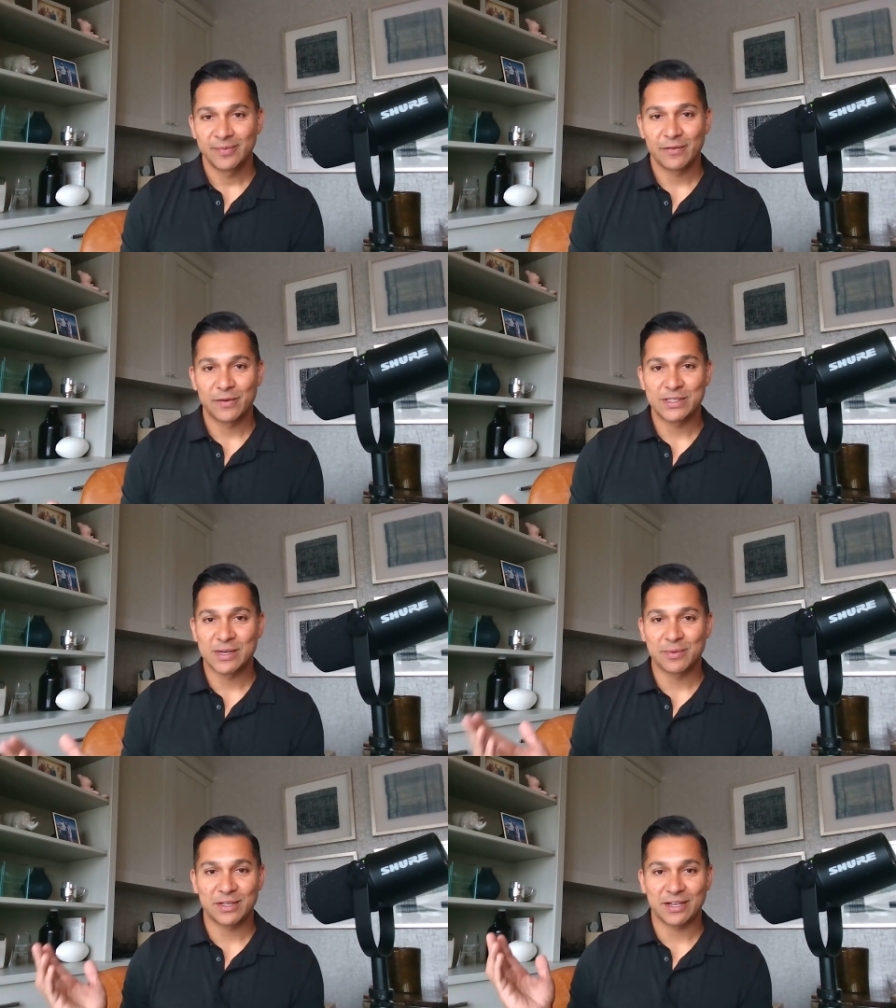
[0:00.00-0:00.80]
if it's
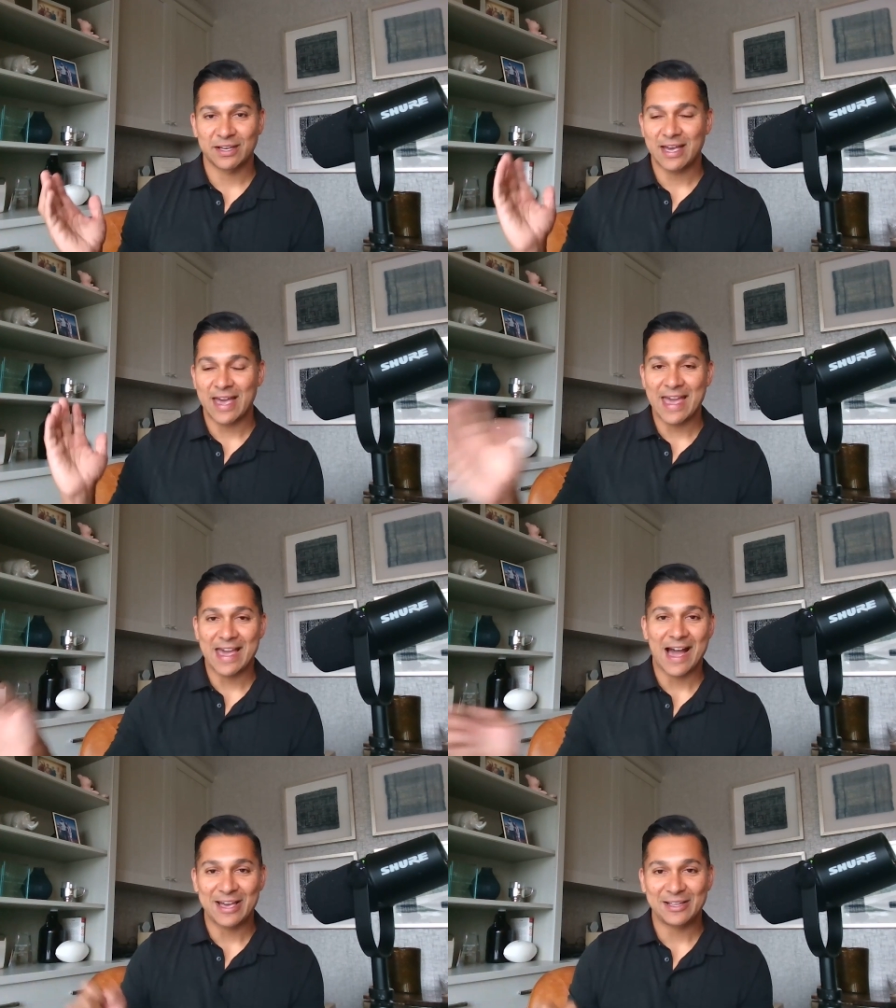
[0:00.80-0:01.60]
somebody like,
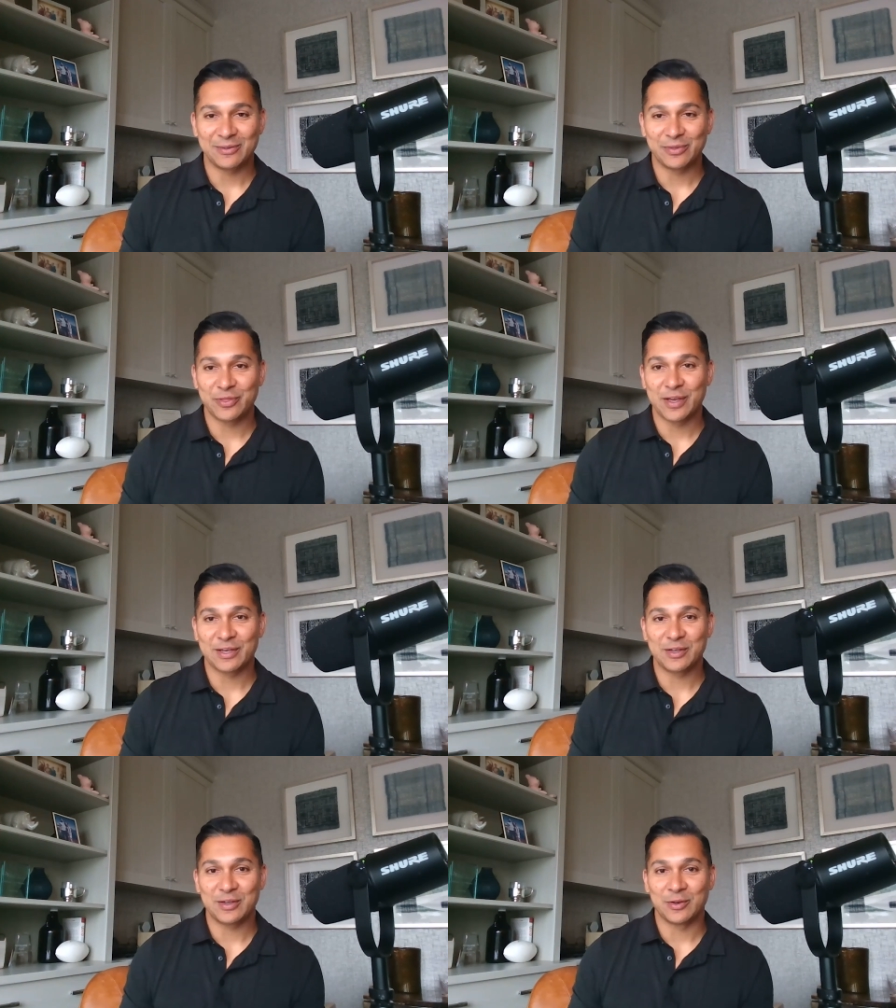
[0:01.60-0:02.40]
hey, I
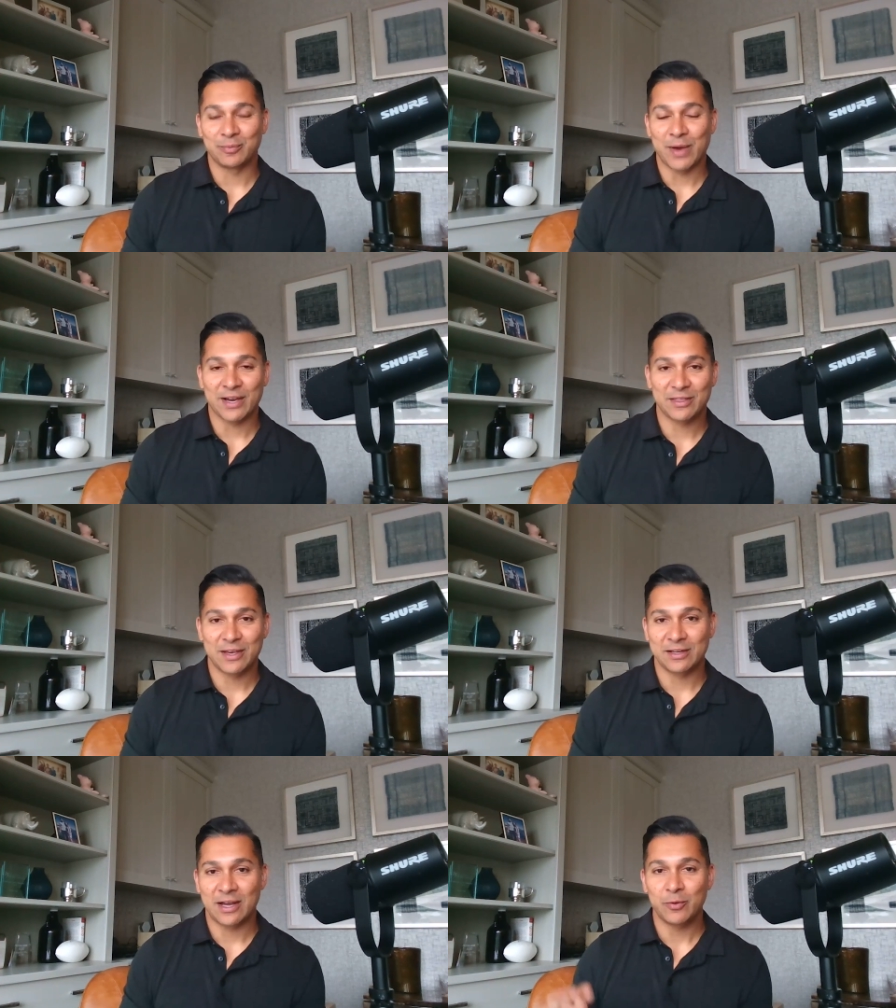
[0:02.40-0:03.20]
think, back
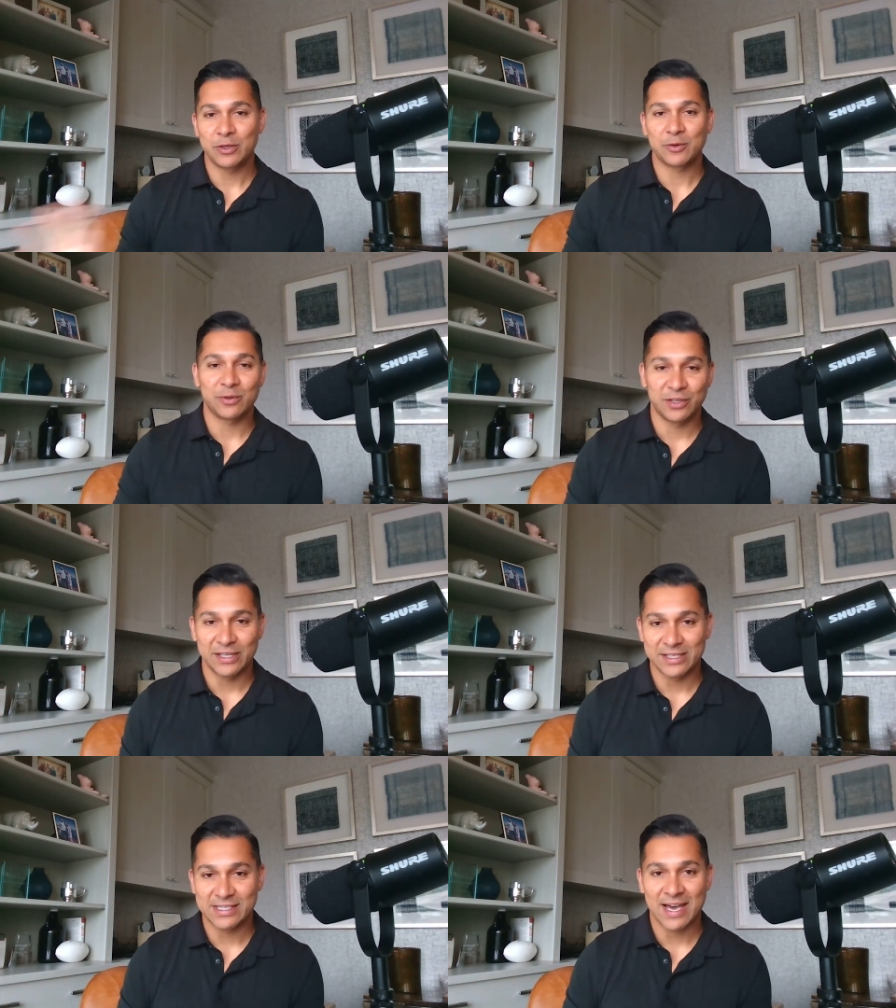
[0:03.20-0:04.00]
then I want to do
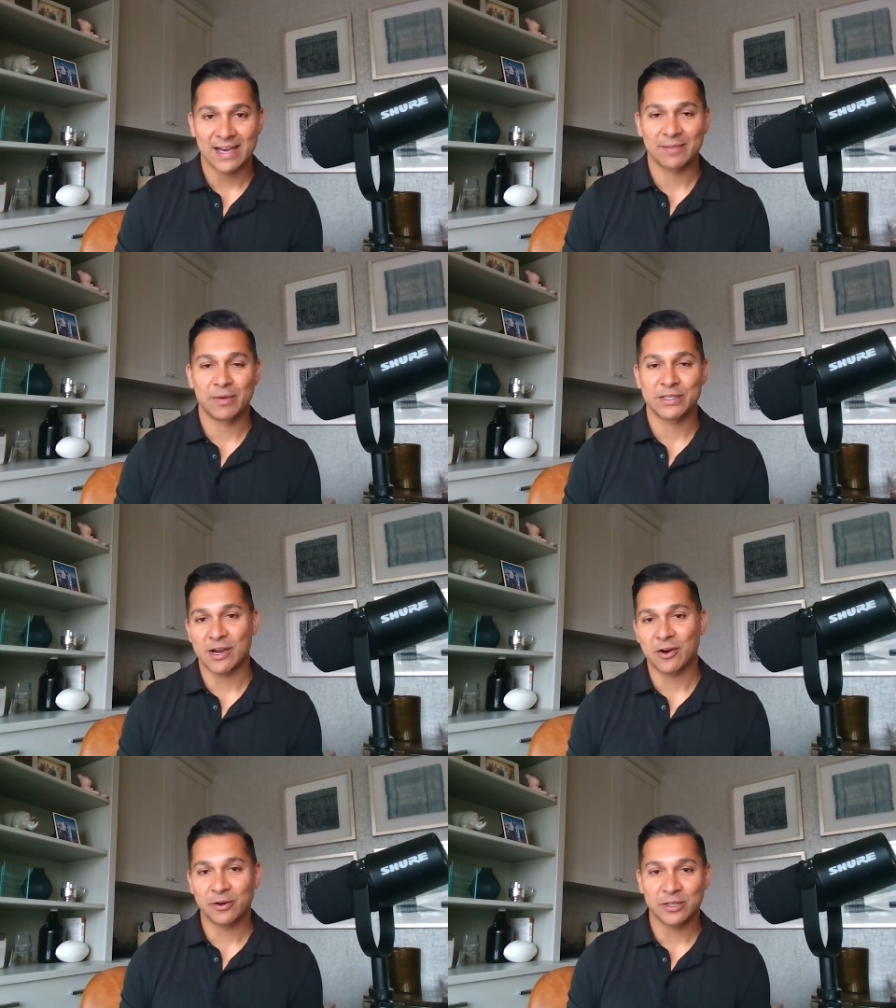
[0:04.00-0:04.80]
clean tech because I
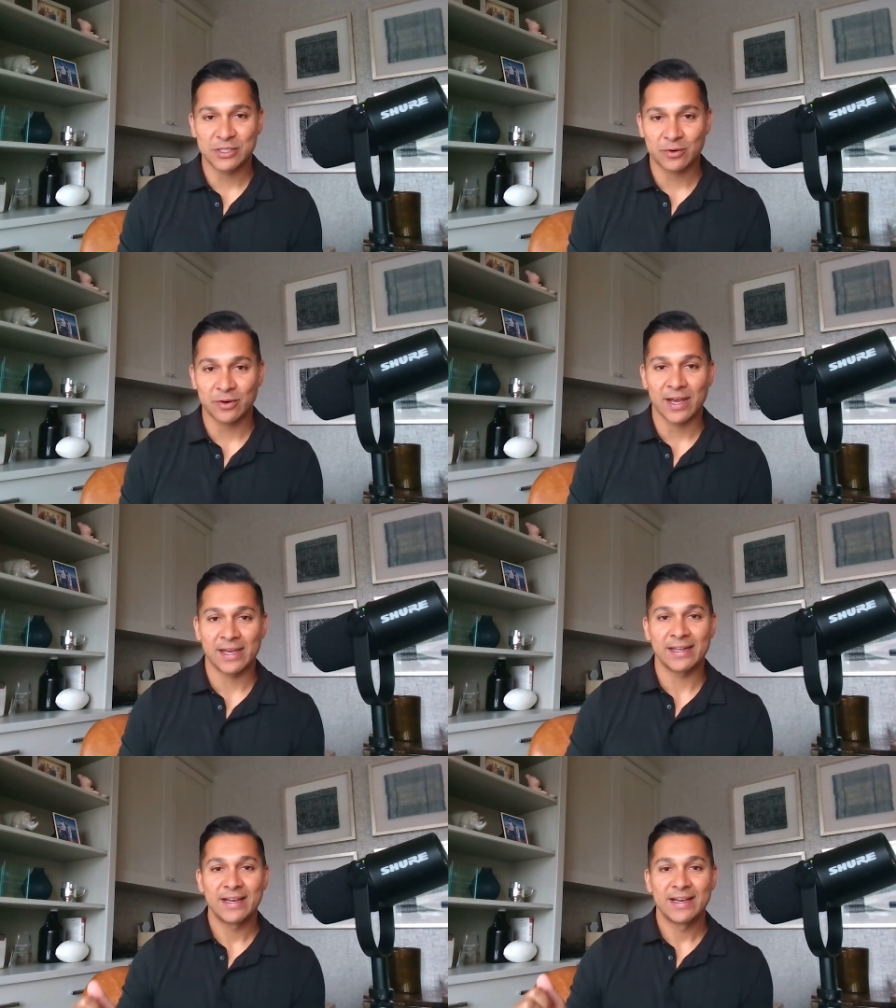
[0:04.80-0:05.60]
heard it's
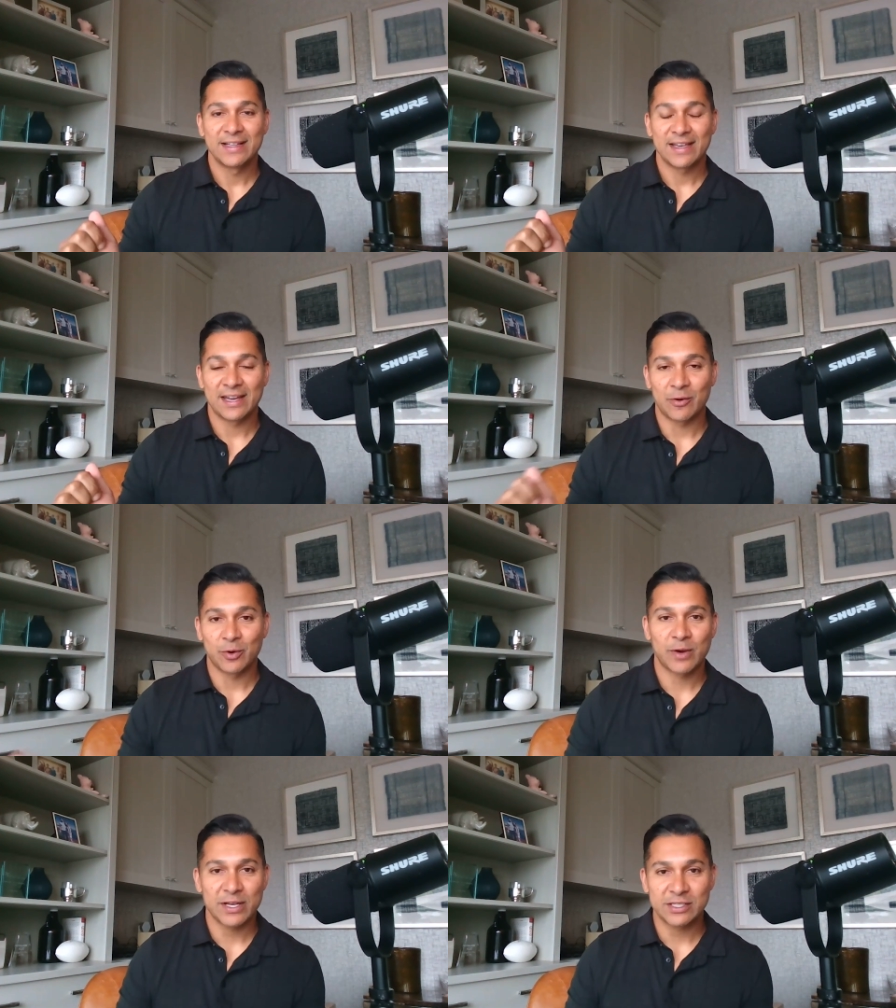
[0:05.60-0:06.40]
great, and I want
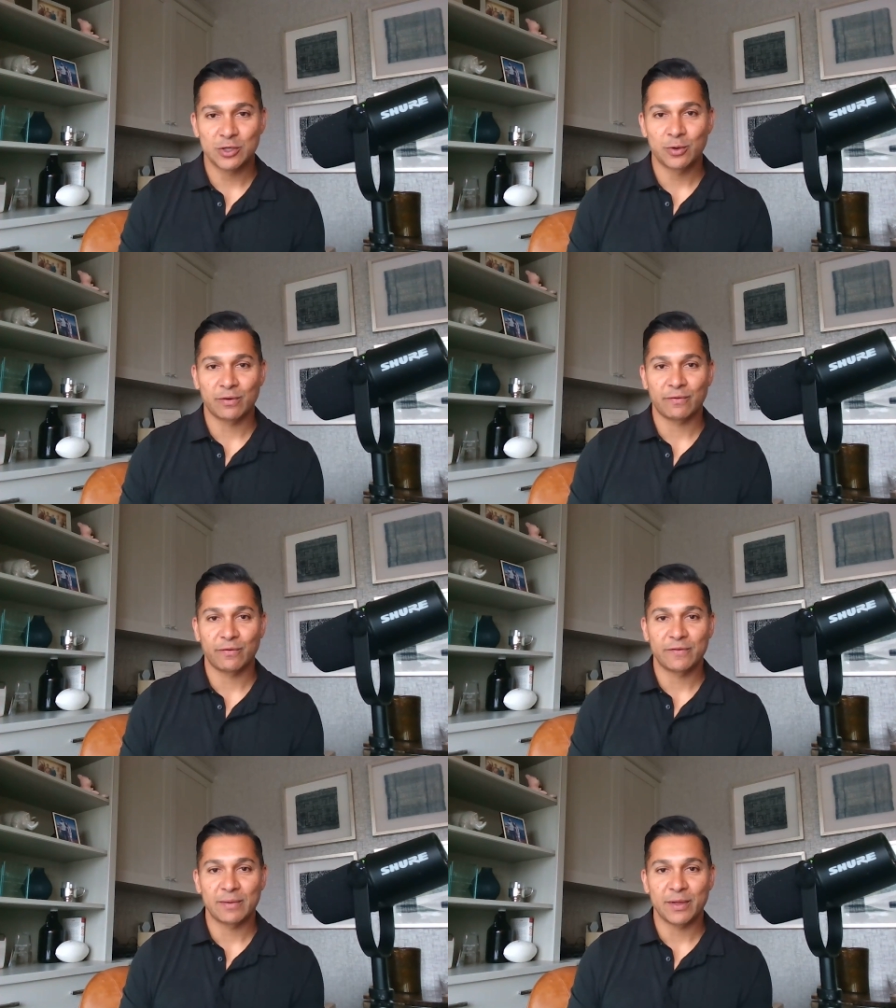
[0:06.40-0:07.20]
to raise
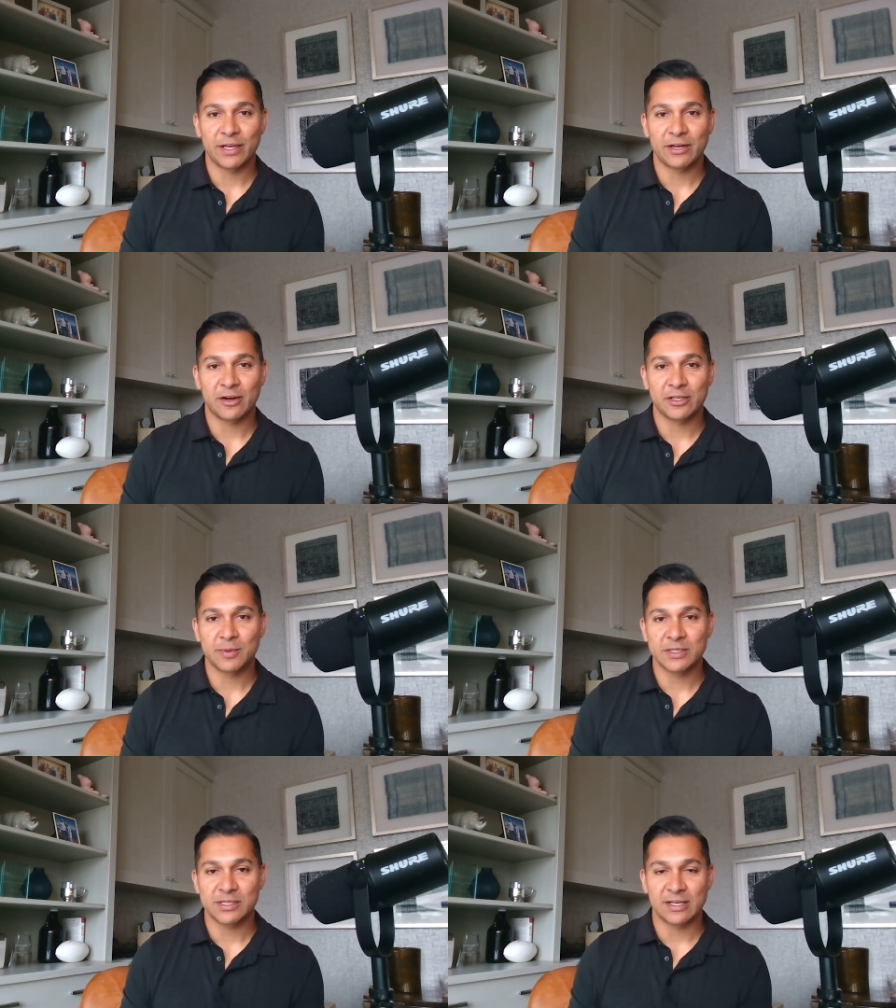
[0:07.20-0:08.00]
$250 million
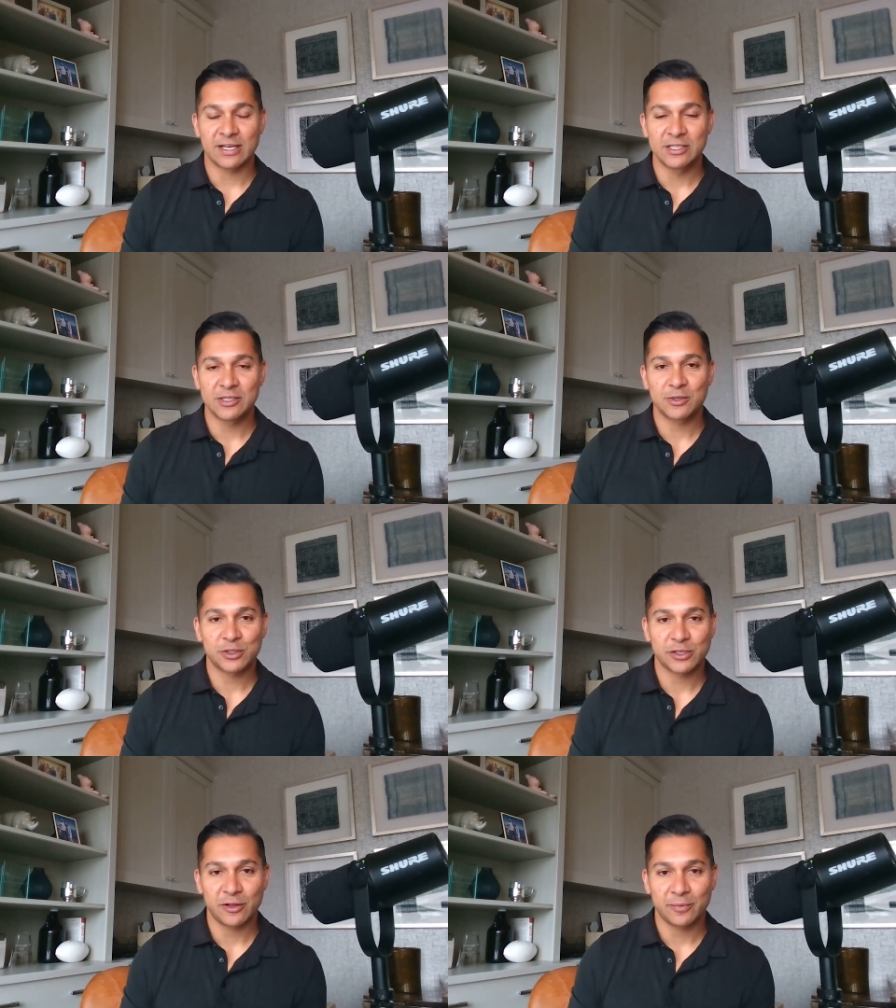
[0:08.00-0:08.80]
because an institutional